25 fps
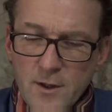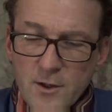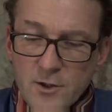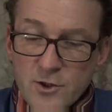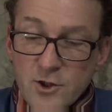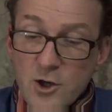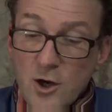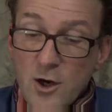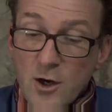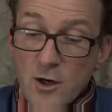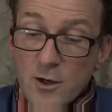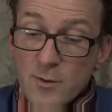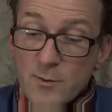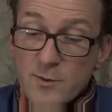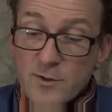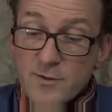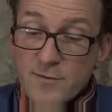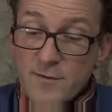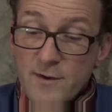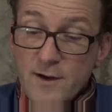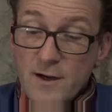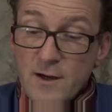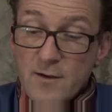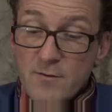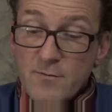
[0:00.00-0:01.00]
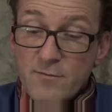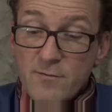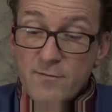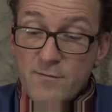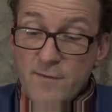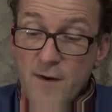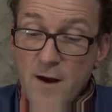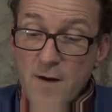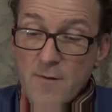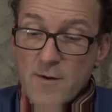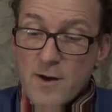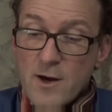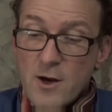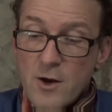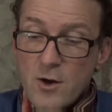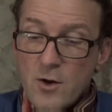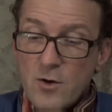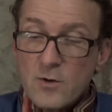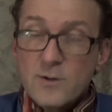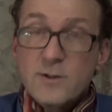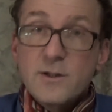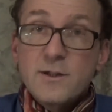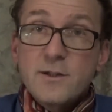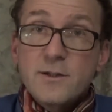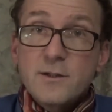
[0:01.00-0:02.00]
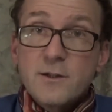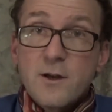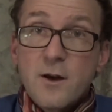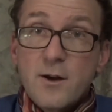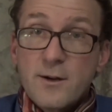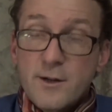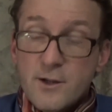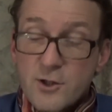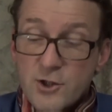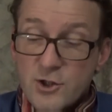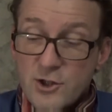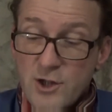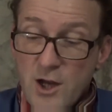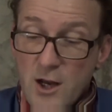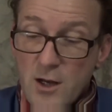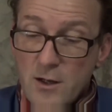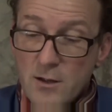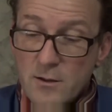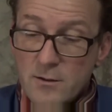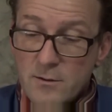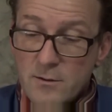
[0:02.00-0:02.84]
Charlie was feeling very hot inside his shell.